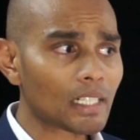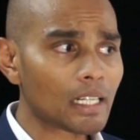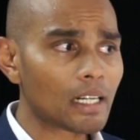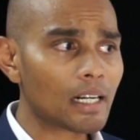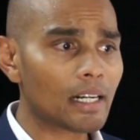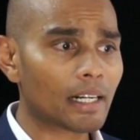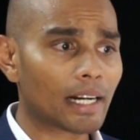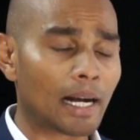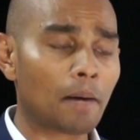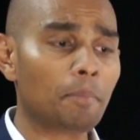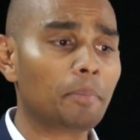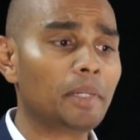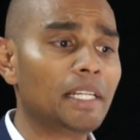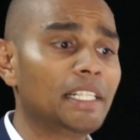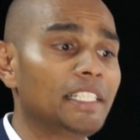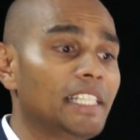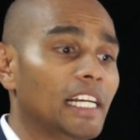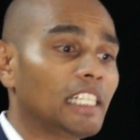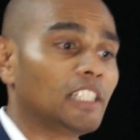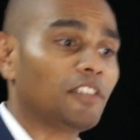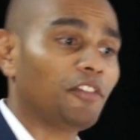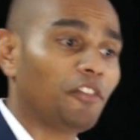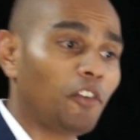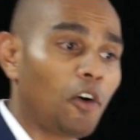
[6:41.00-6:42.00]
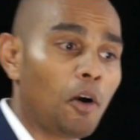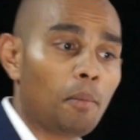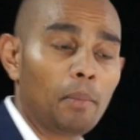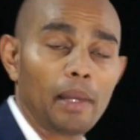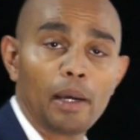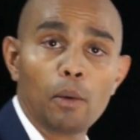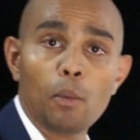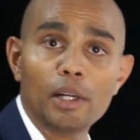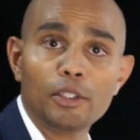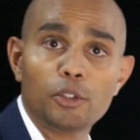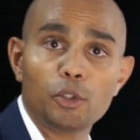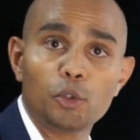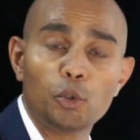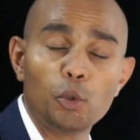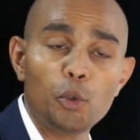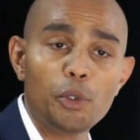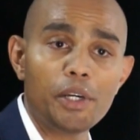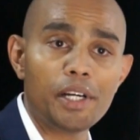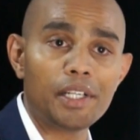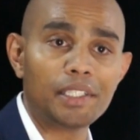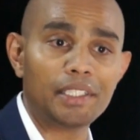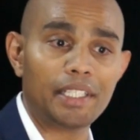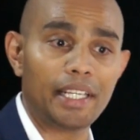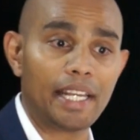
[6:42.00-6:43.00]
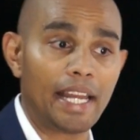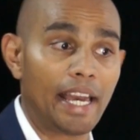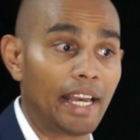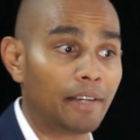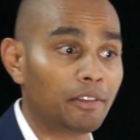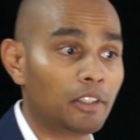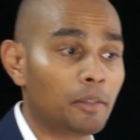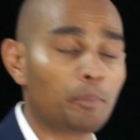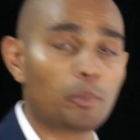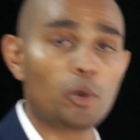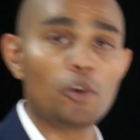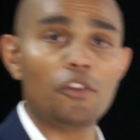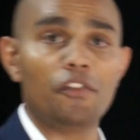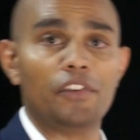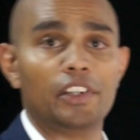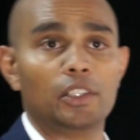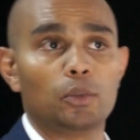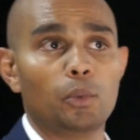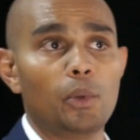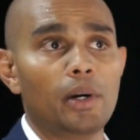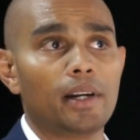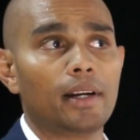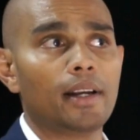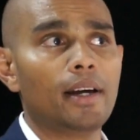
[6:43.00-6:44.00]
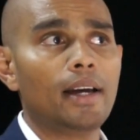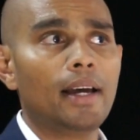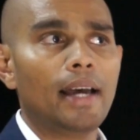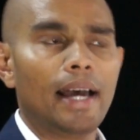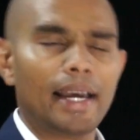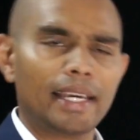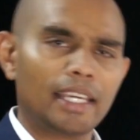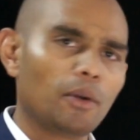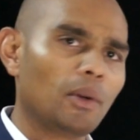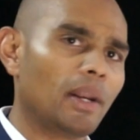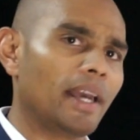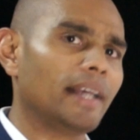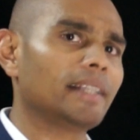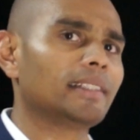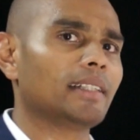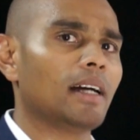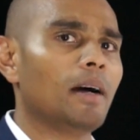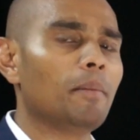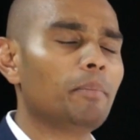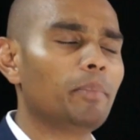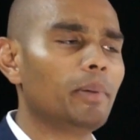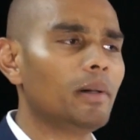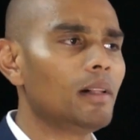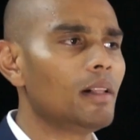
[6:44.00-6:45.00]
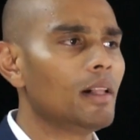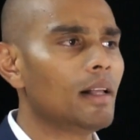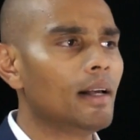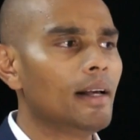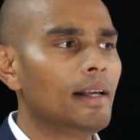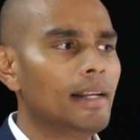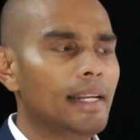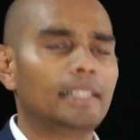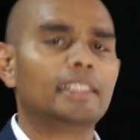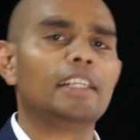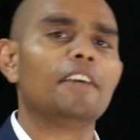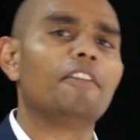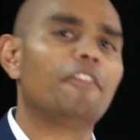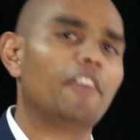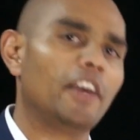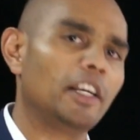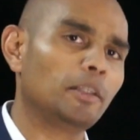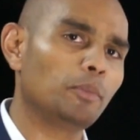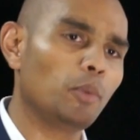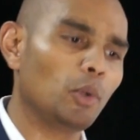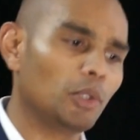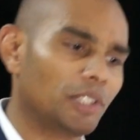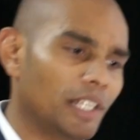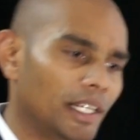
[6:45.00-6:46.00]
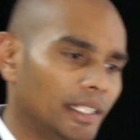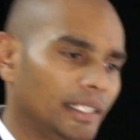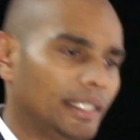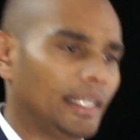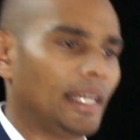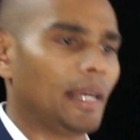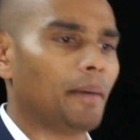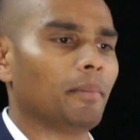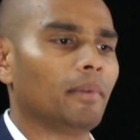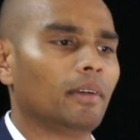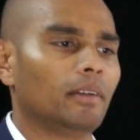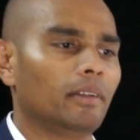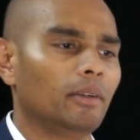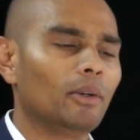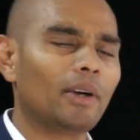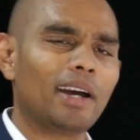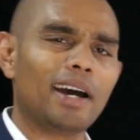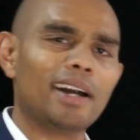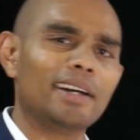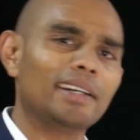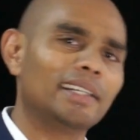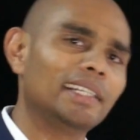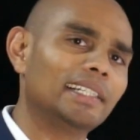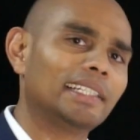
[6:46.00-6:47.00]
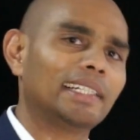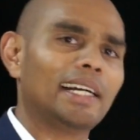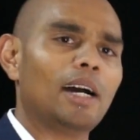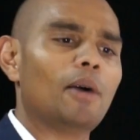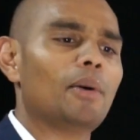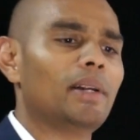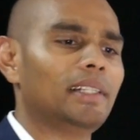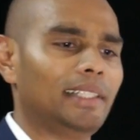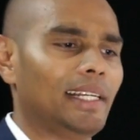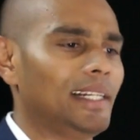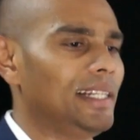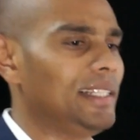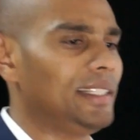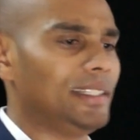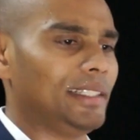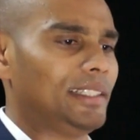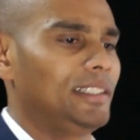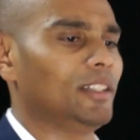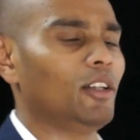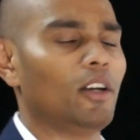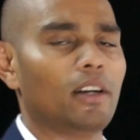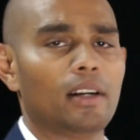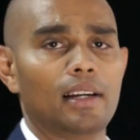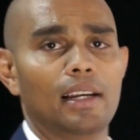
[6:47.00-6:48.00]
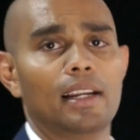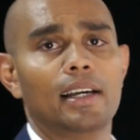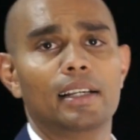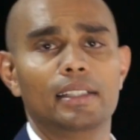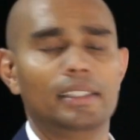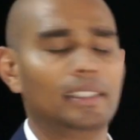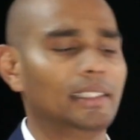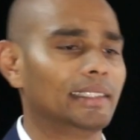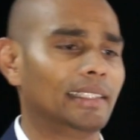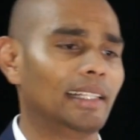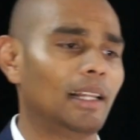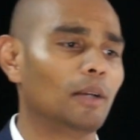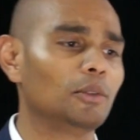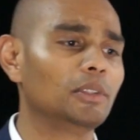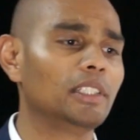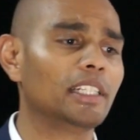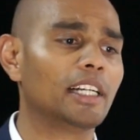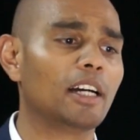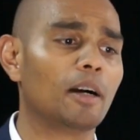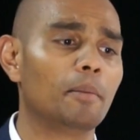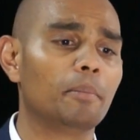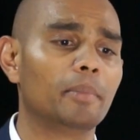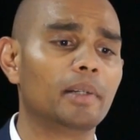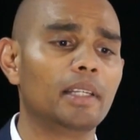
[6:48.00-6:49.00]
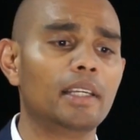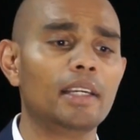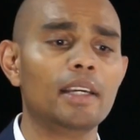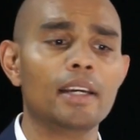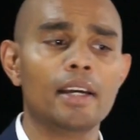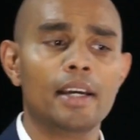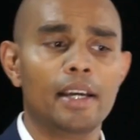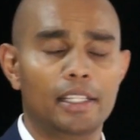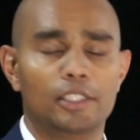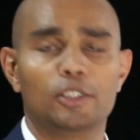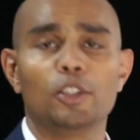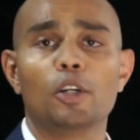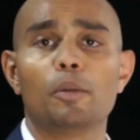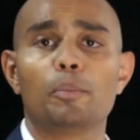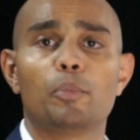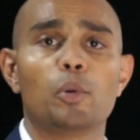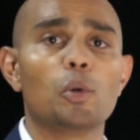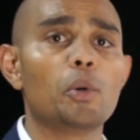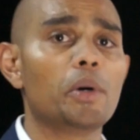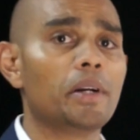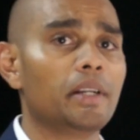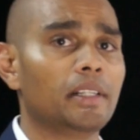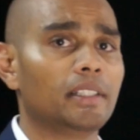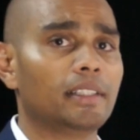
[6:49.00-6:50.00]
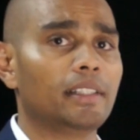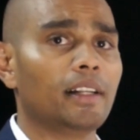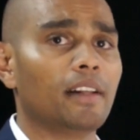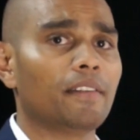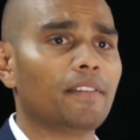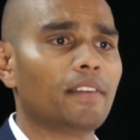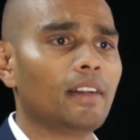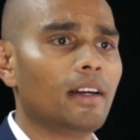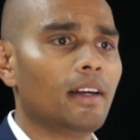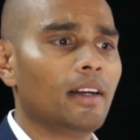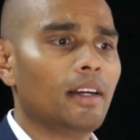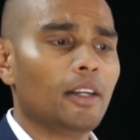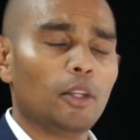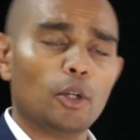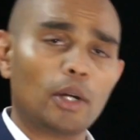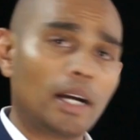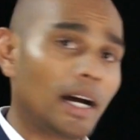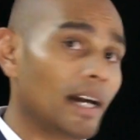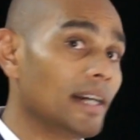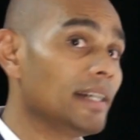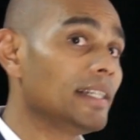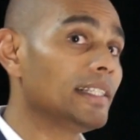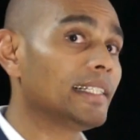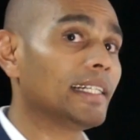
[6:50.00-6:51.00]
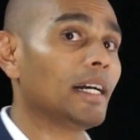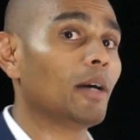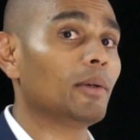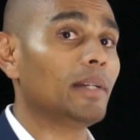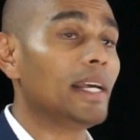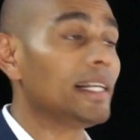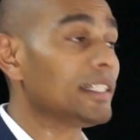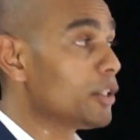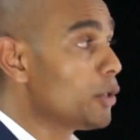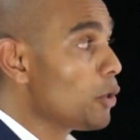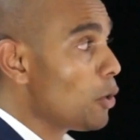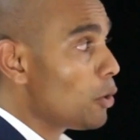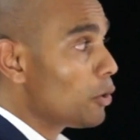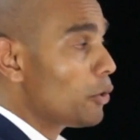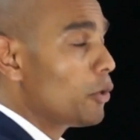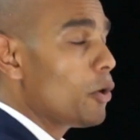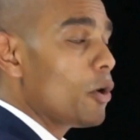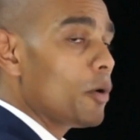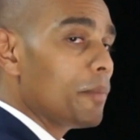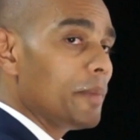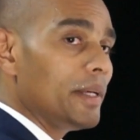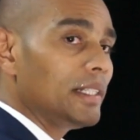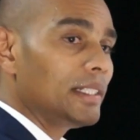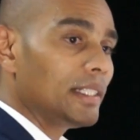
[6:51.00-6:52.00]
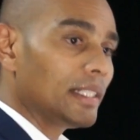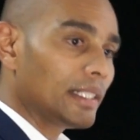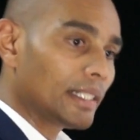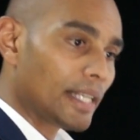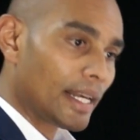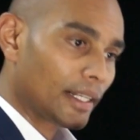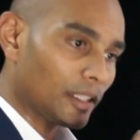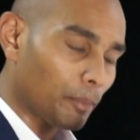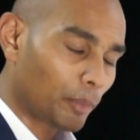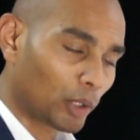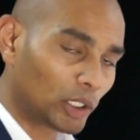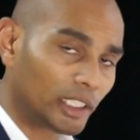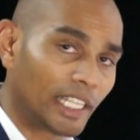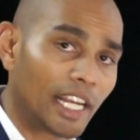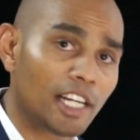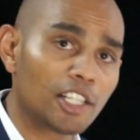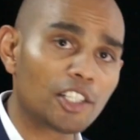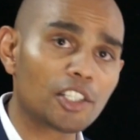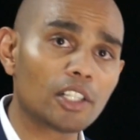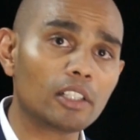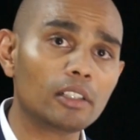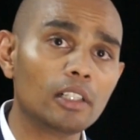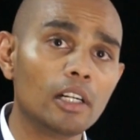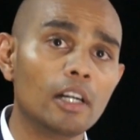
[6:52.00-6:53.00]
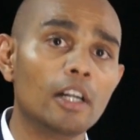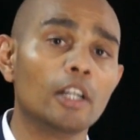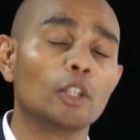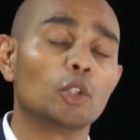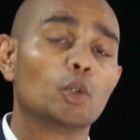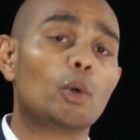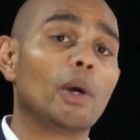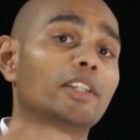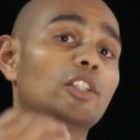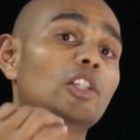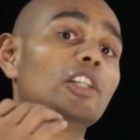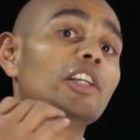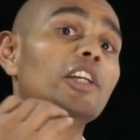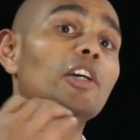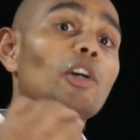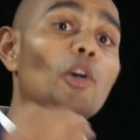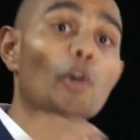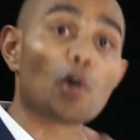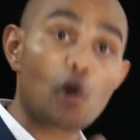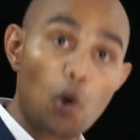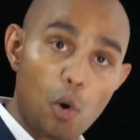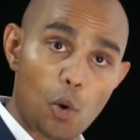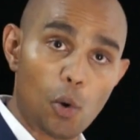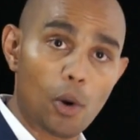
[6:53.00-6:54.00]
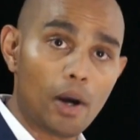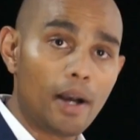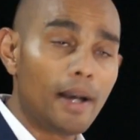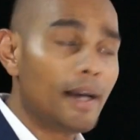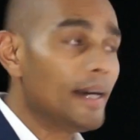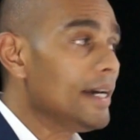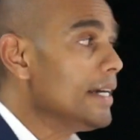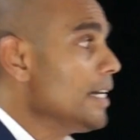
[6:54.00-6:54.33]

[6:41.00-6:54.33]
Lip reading: a company just formed like 1 to 2 years, it hasn't proved its worth. I give an example. Let's say Facebook just came. You can't discount and say this is a lousy company. It's not proven itself. You can't discount. That's growth. Growth means it has a potential to actually grow.